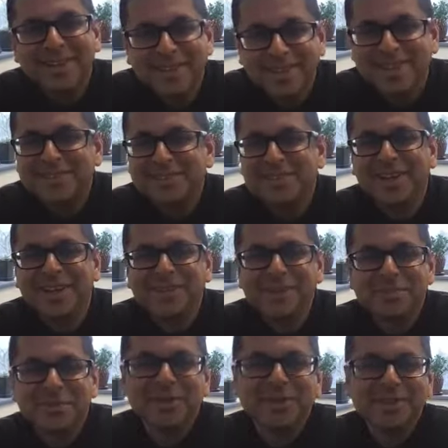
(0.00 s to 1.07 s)
that's funny. We
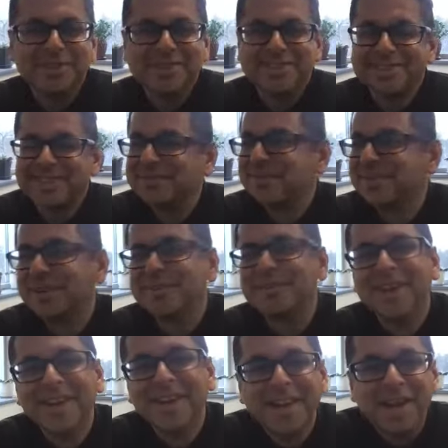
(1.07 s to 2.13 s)
both use the same term.
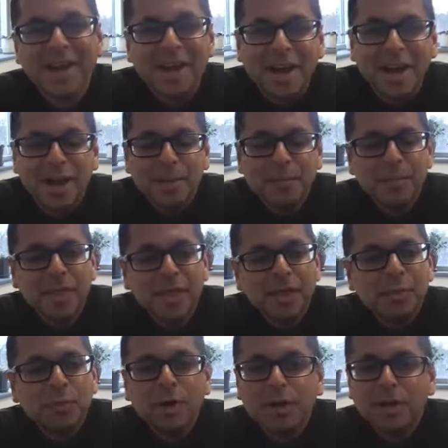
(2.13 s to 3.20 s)
Um,
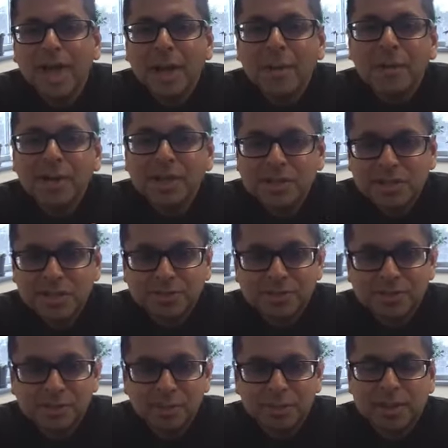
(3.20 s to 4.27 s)
well, I want to shift a
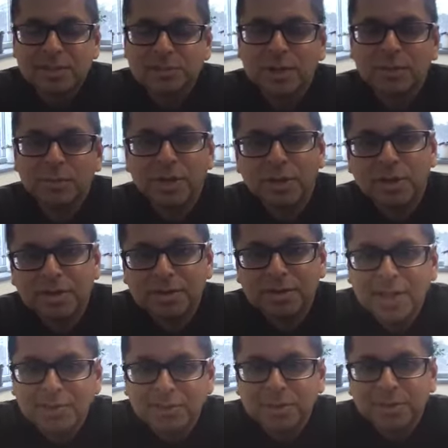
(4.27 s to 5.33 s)
little bit because we we don't
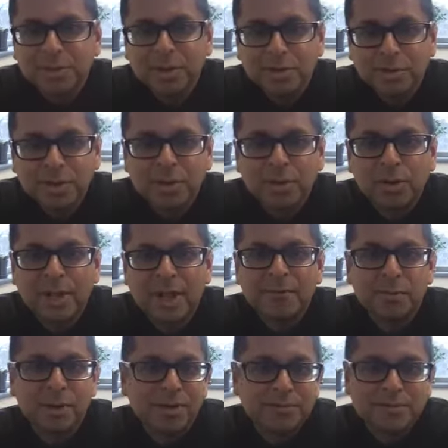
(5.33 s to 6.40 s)
we only have
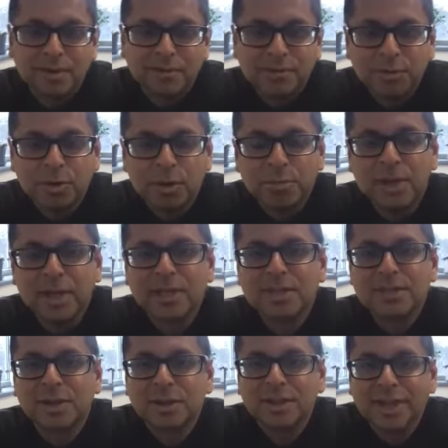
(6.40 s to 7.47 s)
about a few more minutes,
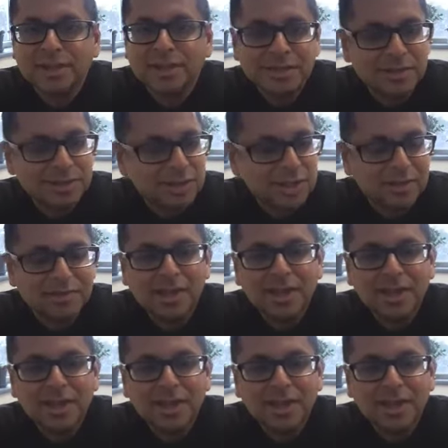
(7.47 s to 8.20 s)
so I'd like to shift